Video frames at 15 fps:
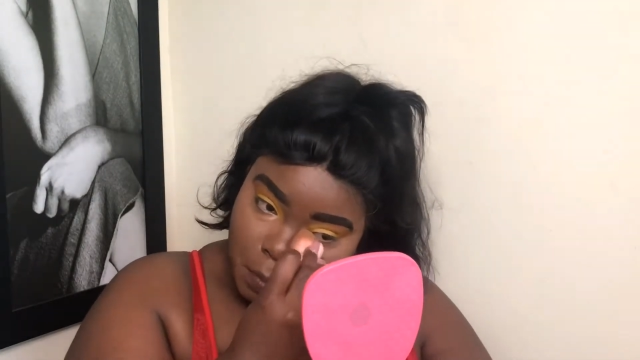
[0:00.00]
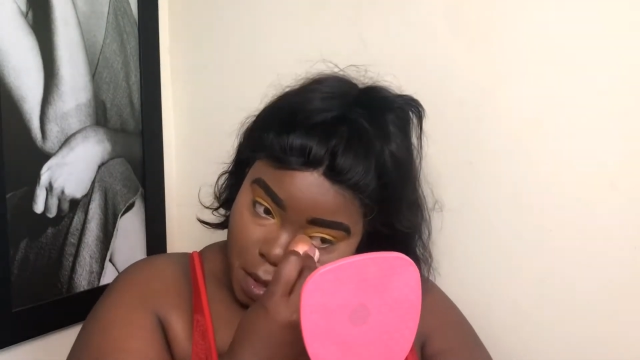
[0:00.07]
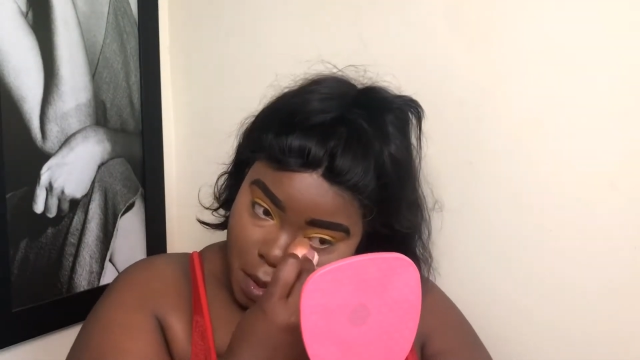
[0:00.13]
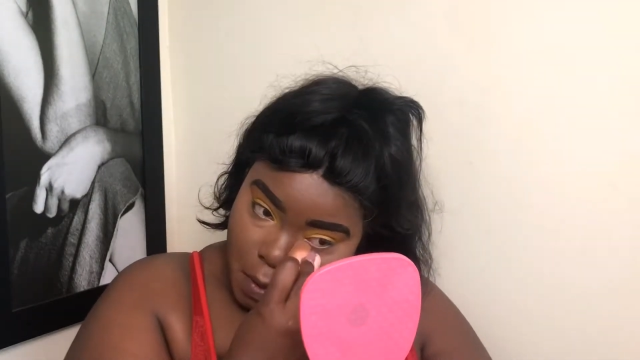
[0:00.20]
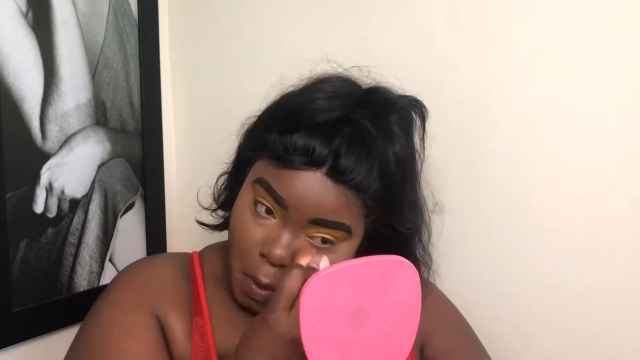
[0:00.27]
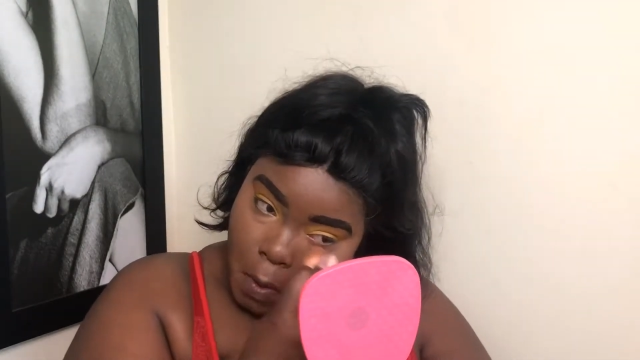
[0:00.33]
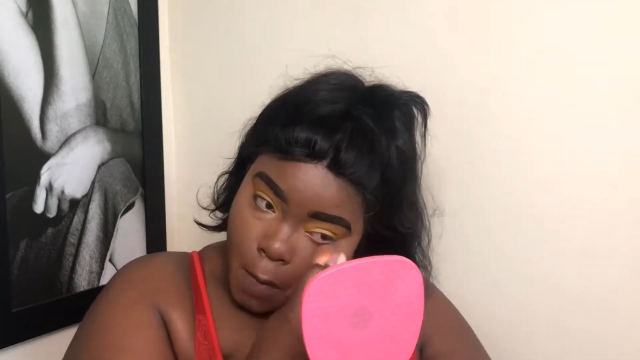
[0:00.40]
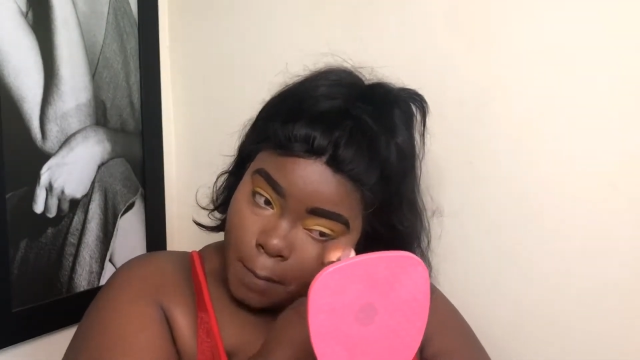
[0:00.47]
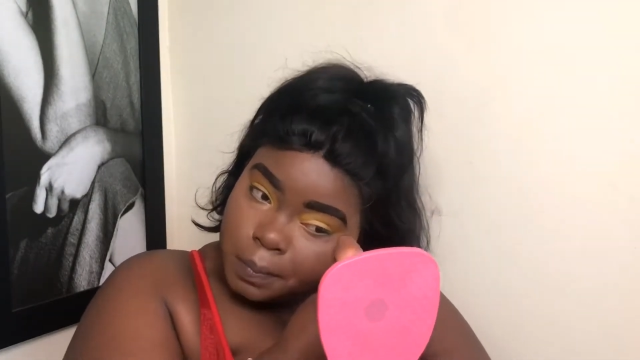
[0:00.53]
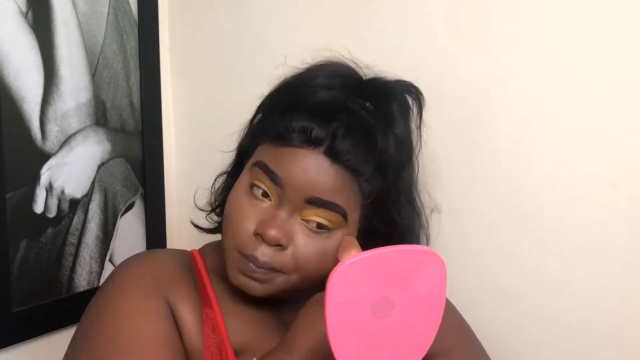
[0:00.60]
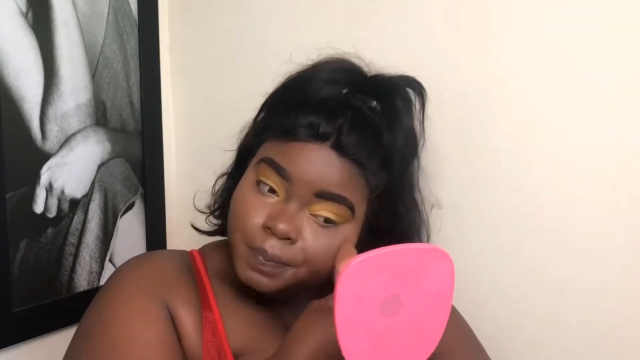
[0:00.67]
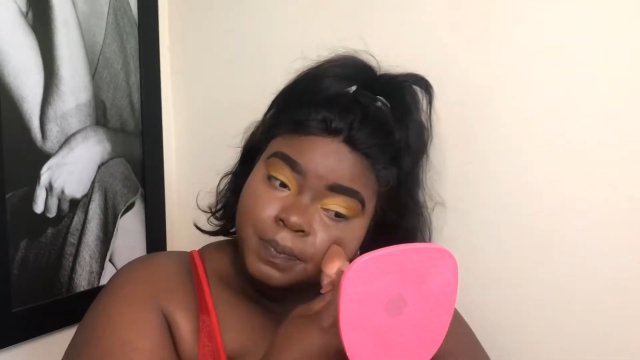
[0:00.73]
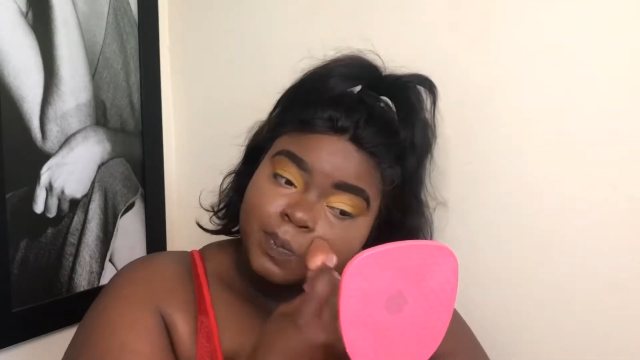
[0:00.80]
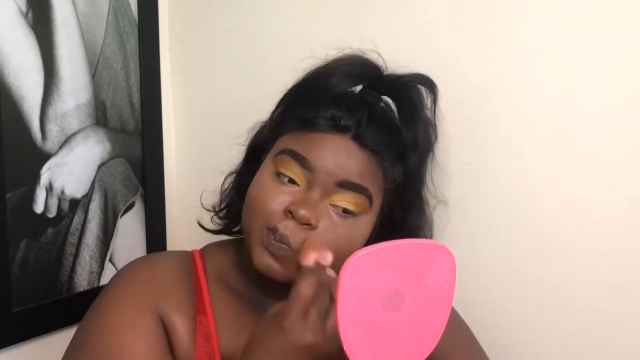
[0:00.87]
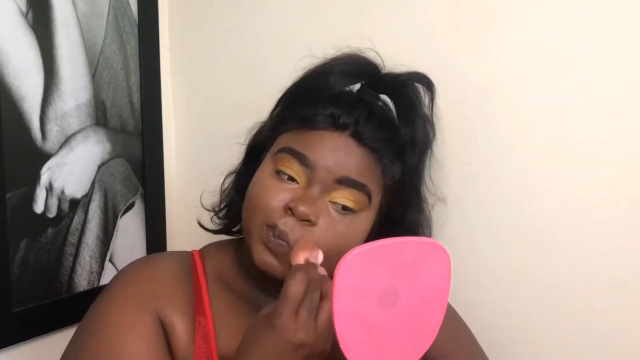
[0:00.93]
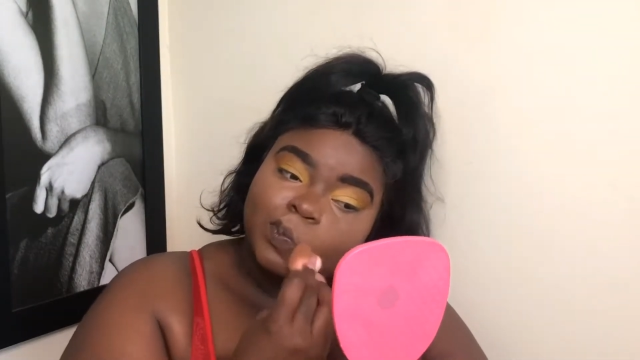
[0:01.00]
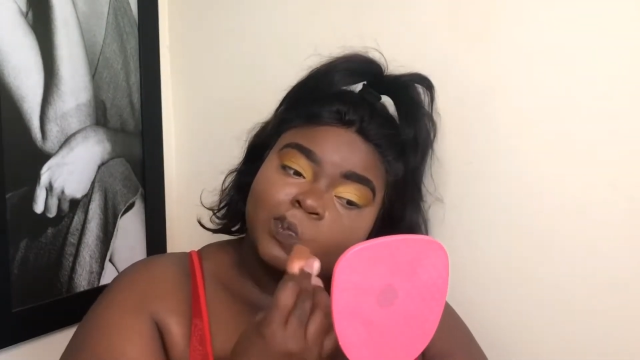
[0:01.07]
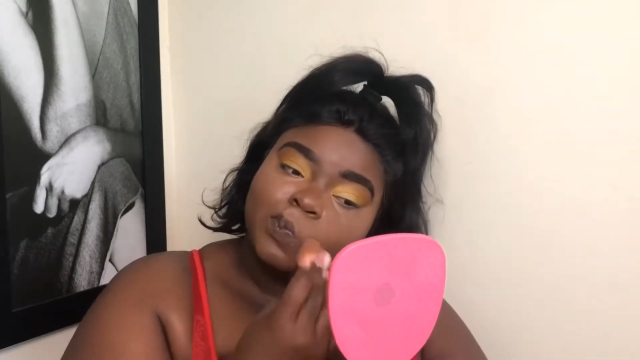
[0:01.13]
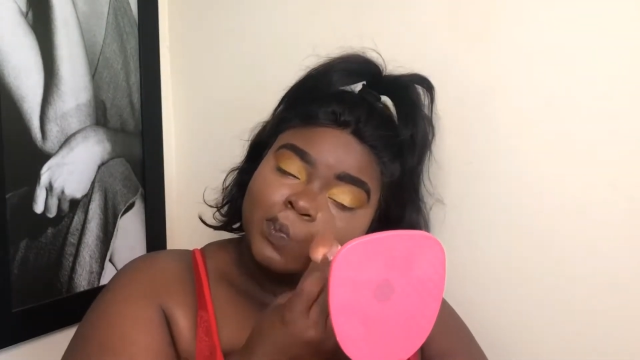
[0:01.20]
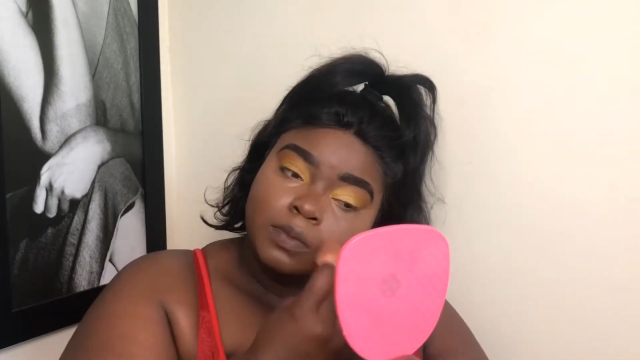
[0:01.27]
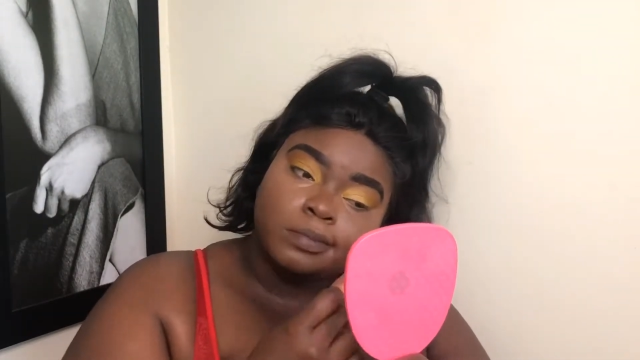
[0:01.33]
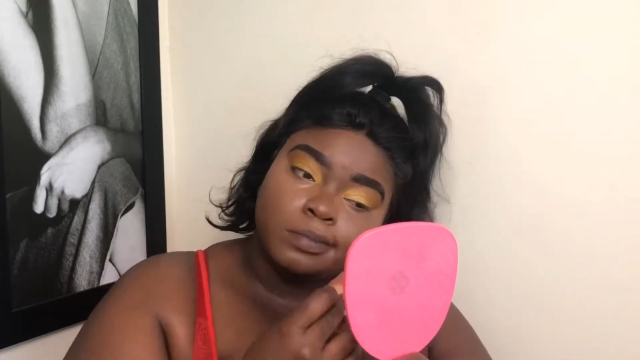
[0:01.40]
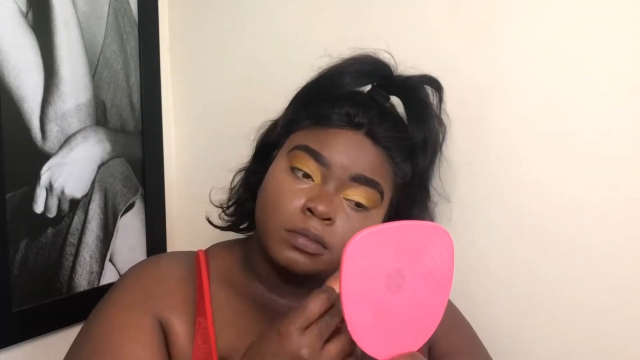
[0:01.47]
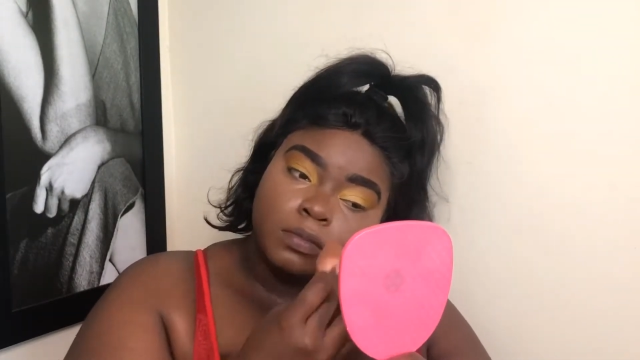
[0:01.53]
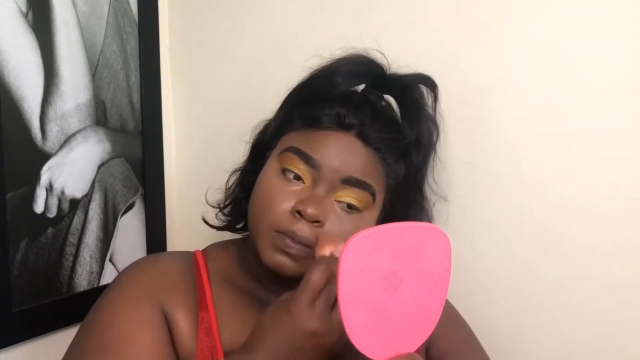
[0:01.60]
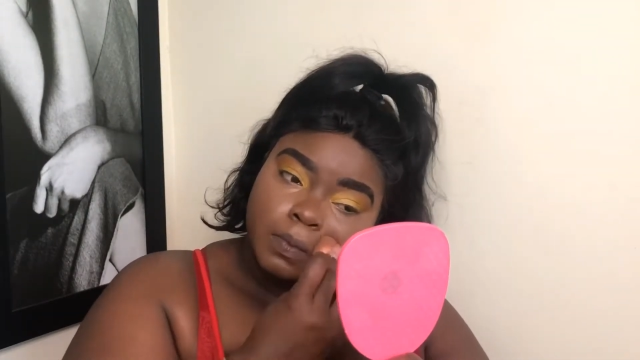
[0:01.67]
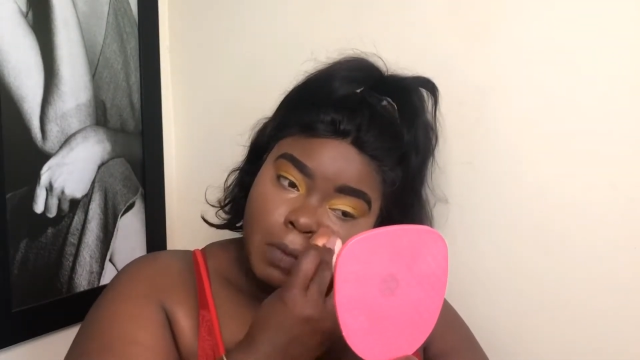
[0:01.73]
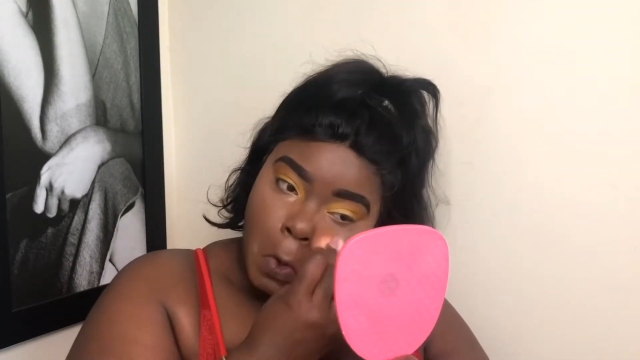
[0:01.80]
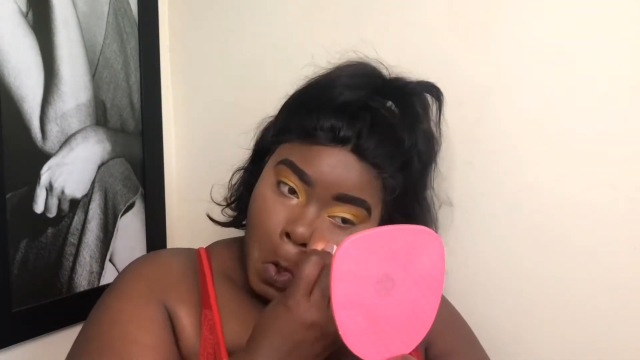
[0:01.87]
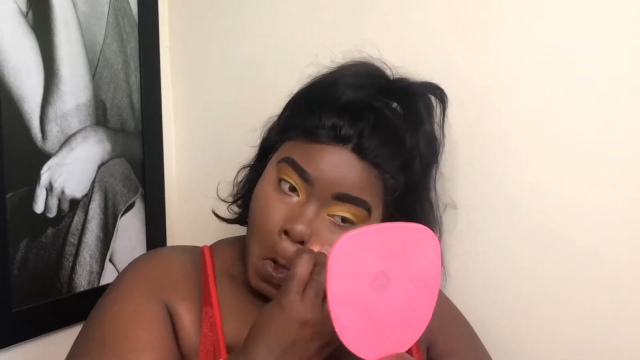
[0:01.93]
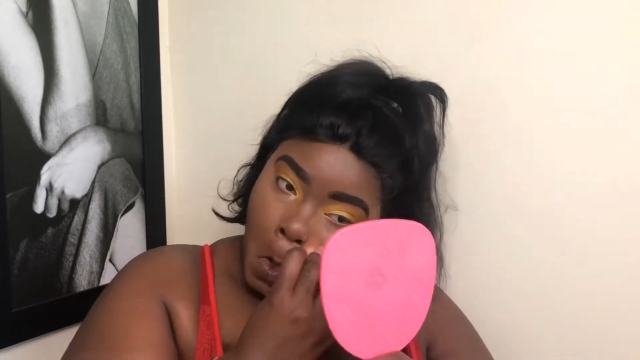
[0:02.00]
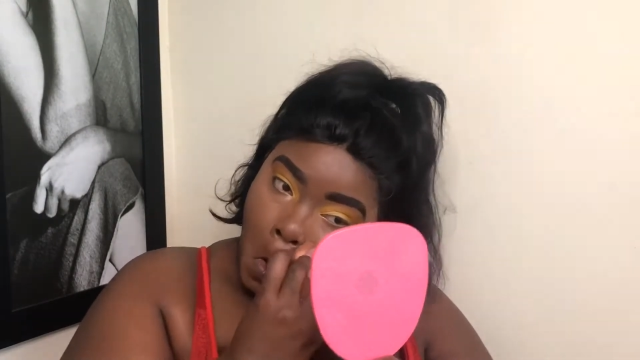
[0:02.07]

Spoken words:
I just had to blend a little more.